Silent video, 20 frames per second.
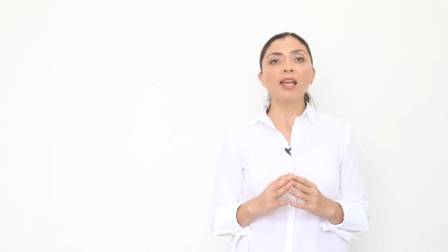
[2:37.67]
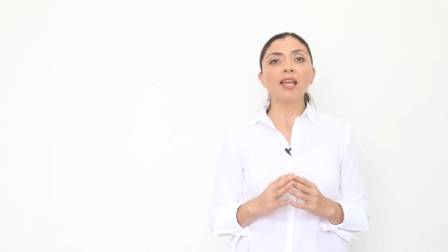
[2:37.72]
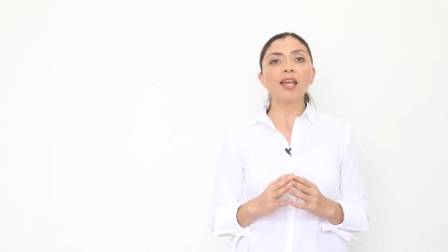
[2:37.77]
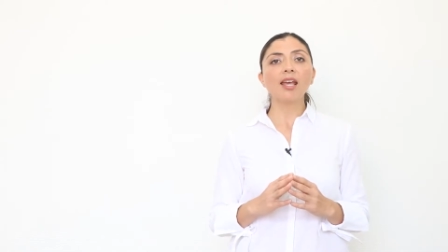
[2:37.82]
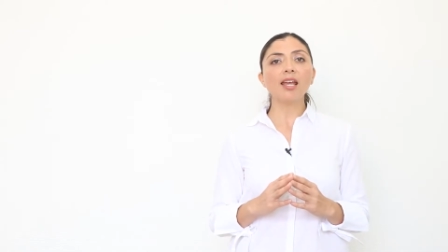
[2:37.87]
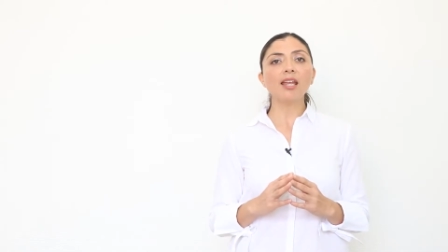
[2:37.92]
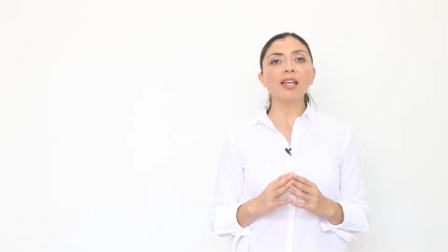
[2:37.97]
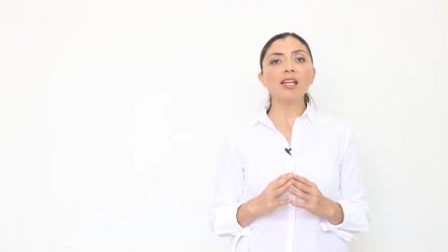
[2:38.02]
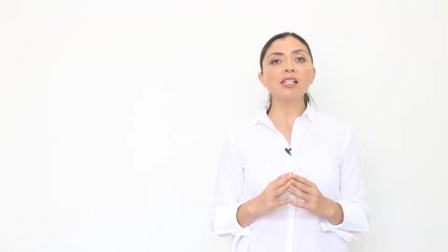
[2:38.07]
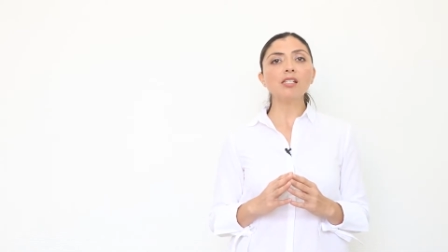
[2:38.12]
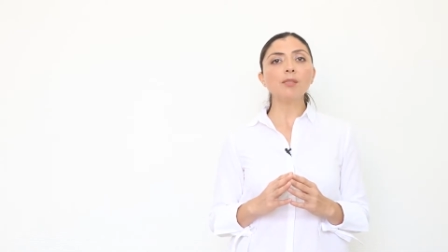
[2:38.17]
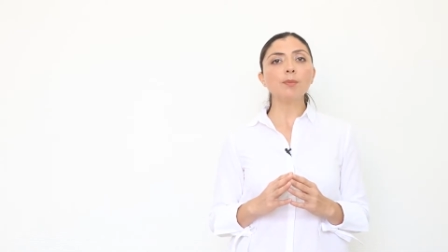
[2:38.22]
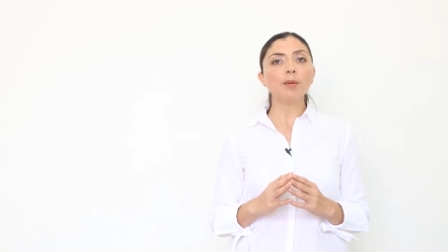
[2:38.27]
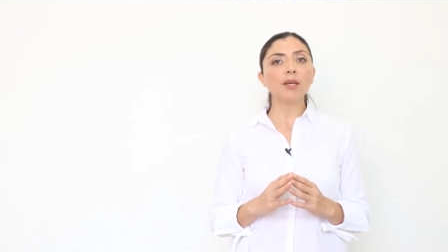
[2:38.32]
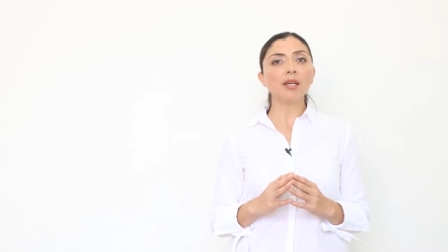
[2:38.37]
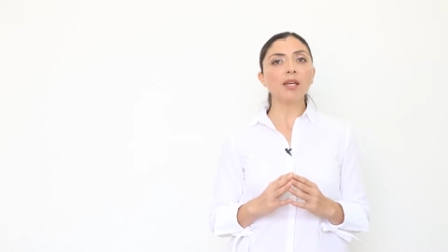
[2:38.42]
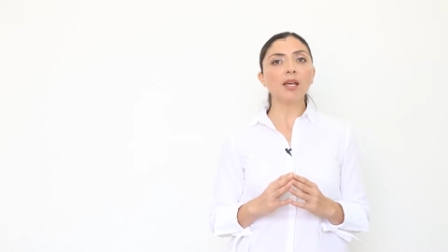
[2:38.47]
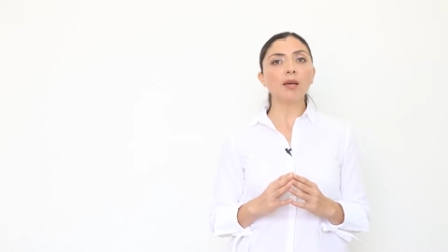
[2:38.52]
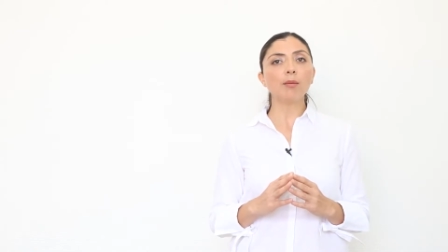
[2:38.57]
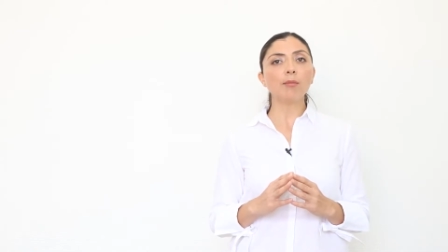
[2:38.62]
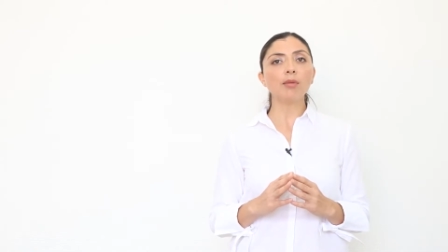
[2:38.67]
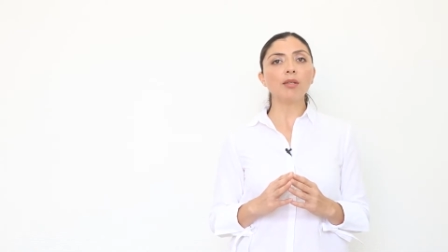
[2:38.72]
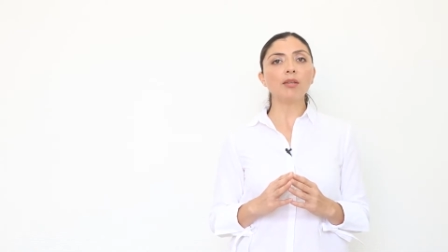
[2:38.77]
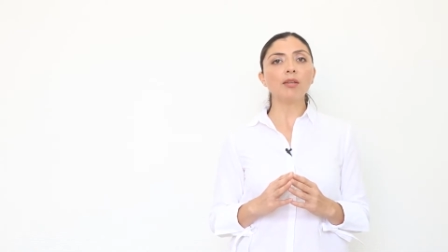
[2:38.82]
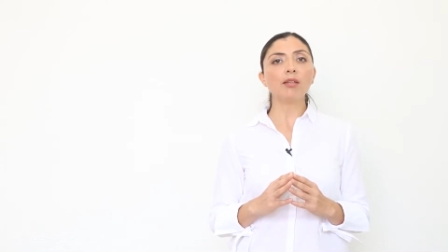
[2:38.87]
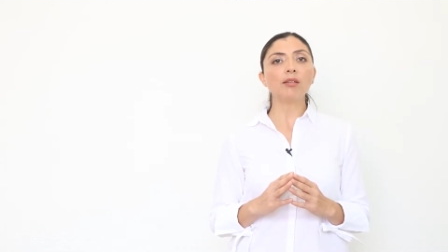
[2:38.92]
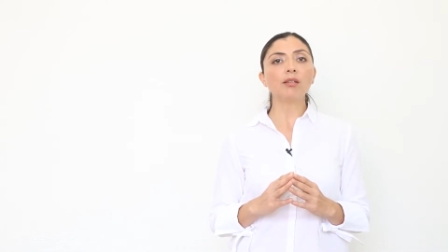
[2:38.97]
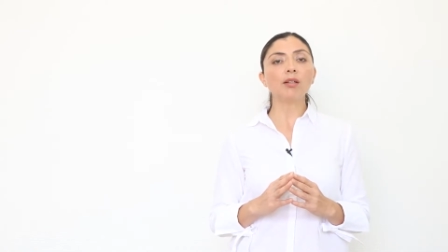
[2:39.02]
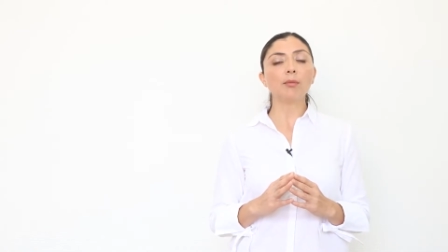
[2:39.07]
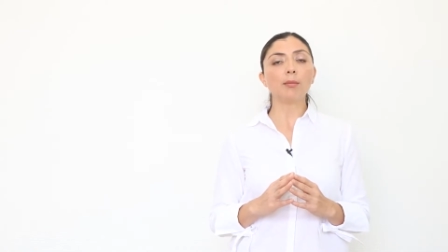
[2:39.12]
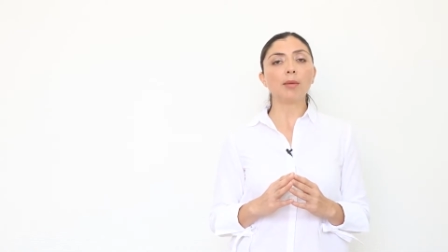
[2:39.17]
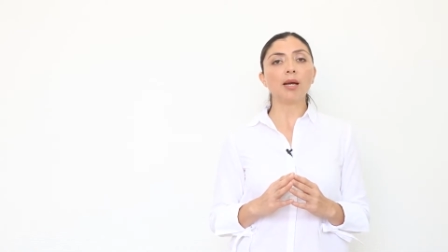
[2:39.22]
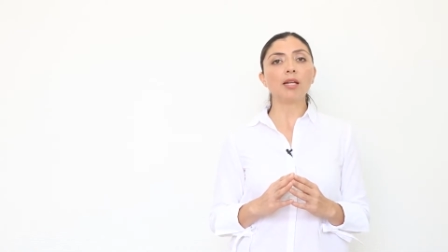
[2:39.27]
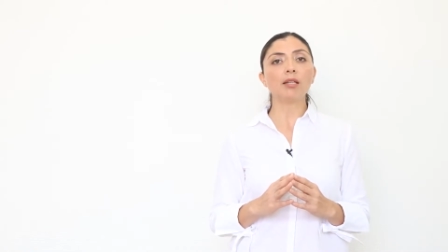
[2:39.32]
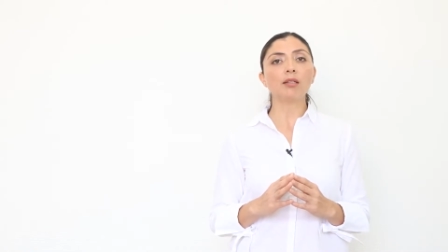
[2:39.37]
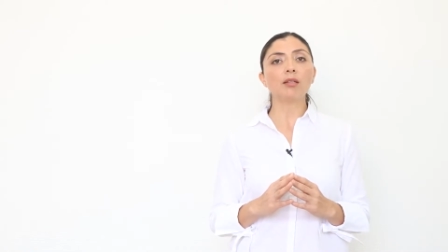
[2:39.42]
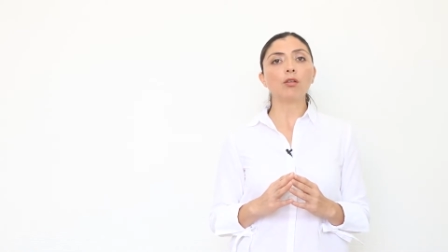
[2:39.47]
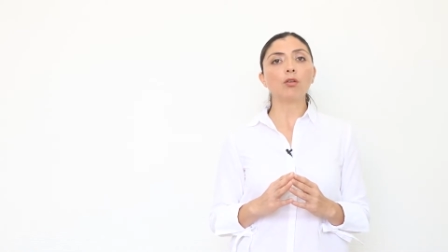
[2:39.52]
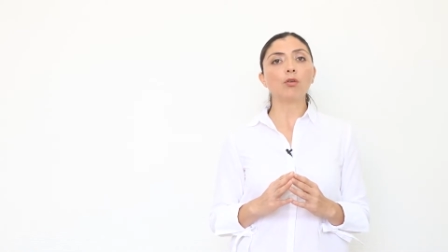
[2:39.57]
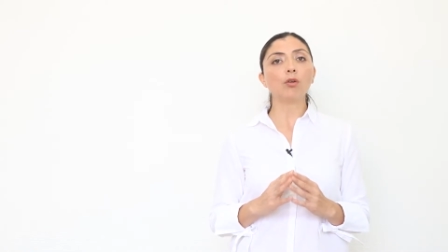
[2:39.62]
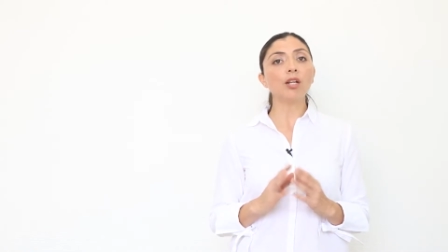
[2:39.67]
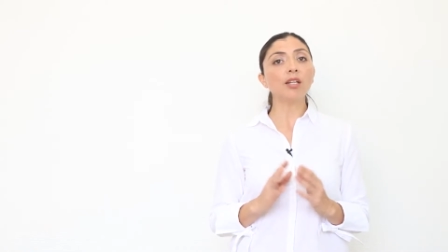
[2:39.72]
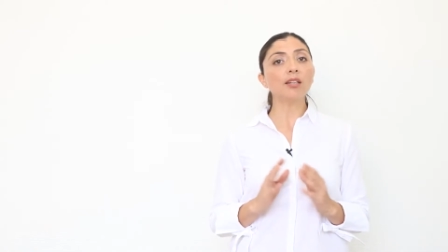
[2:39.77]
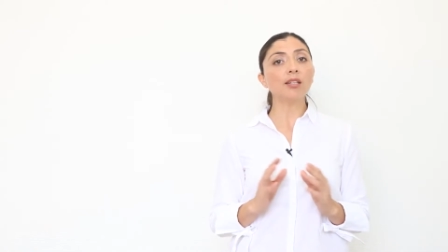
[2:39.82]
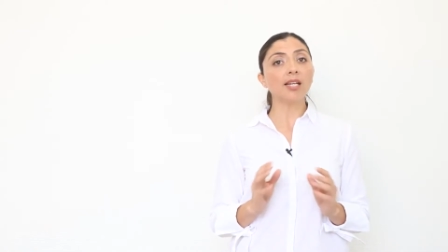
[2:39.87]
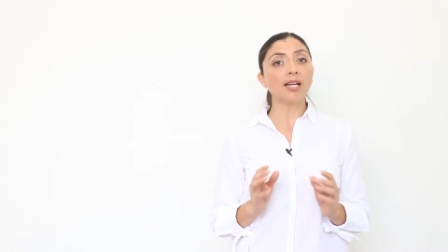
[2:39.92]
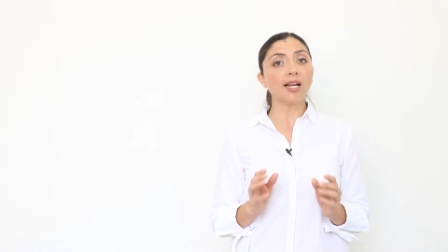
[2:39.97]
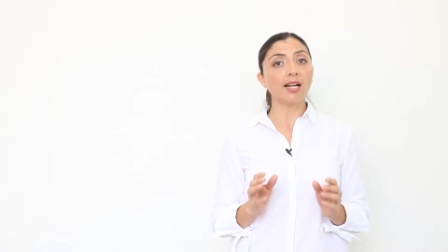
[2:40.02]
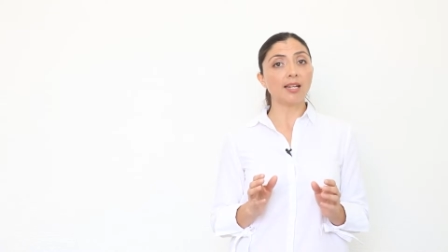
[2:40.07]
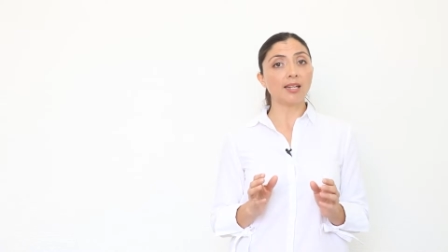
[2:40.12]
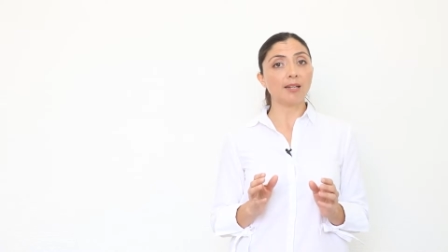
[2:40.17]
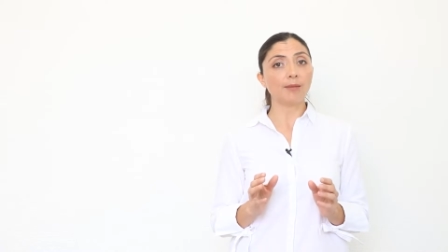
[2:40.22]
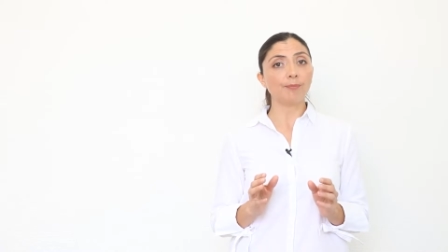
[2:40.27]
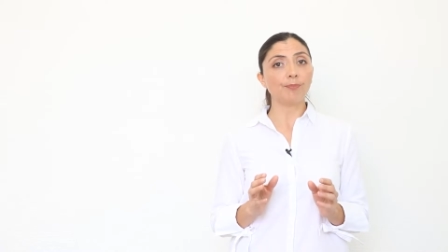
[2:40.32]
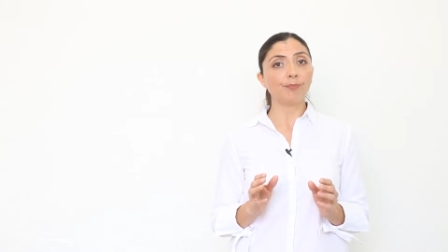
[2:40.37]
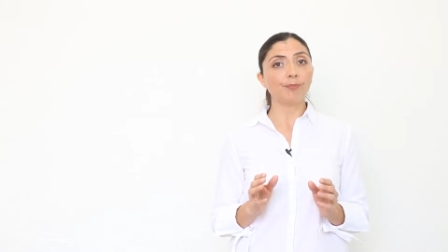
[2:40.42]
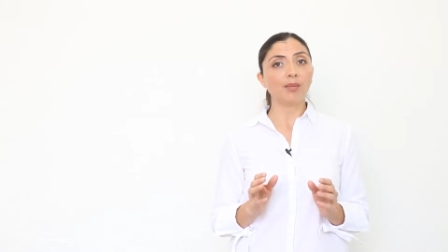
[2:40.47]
Ksp can be determined theoretically